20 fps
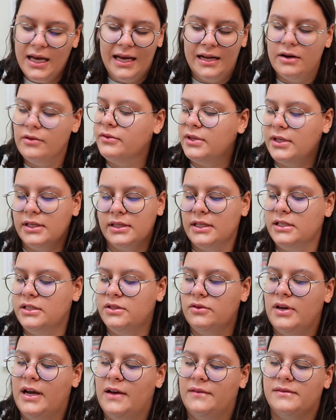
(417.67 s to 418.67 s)
I don't think they
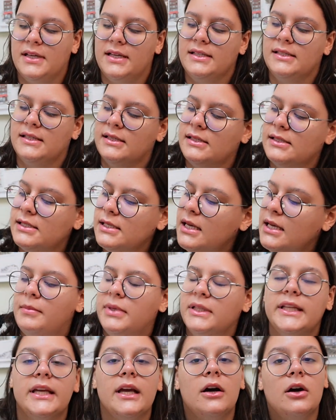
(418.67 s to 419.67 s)
do half sizes,
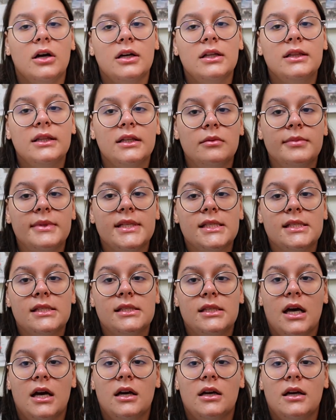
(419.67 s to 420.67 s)
but they are a little bit
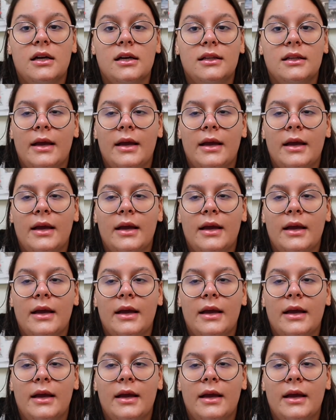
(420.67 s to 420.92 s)
snug.